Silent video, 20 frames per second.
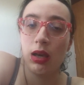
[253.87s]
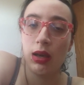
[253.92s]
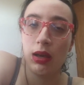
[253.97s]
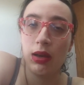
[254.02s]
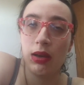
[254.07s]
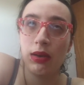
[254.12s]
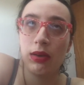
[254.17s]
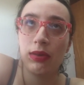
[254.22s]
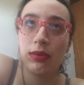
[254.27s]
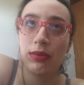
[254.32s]

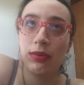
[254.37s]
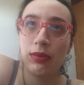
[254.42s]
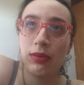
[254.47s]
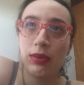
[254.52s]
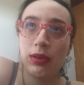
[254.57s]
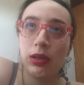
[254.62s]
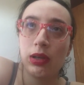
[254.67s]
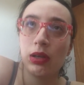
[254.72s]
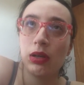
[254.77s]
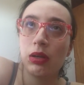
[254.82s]

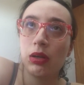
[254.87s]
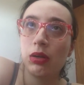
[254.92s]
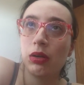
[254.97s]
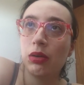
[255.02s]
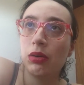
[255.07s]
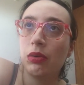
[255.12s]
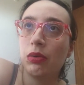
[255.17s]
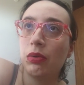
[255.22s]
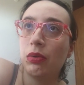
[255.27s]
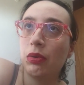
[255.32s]
if
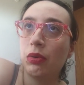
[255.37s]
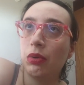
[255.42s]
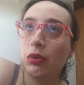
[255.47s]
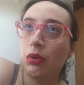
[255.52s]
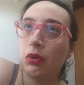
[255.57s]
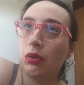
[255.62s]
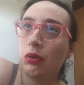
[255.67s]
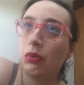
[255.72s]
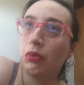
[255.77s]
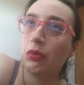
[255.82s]

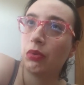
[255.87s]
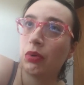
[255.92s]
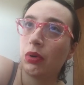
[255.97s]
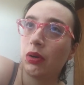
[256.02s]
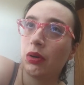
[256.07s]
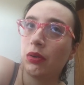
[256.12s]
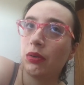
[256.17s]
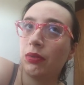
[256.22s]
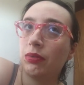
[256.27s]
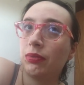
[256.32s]
you
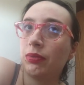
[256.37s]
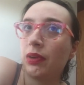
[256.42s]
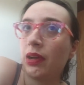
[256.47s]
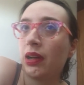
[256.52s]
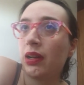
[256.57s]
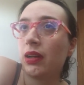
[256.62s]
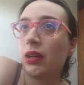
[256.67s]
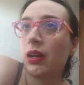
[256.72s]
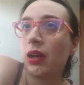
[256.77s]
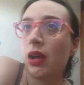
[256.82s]
wanna
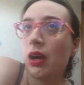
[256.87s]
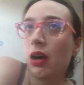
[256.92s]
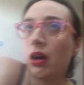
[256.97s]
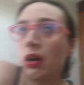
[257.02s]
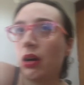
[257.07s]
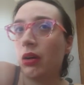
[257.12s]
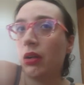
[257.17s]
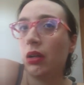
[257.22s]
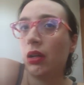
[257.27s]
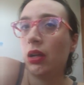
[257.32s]
find
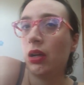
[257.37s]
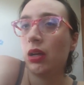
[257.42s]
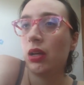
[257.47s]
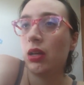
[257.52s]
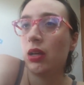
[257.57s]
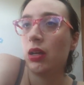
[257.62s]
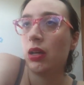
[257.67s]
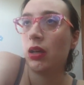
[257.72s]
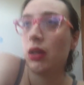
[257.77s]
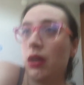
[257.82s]
out
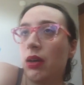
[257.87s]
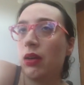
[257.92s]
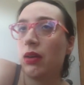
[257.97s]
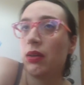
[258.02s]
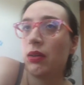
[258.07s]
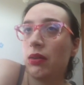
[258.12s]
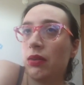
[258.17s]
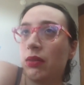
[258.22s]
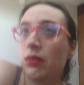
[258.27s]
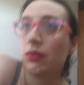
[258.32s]

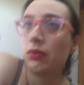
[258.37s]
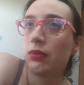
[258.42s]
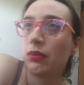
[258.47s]
if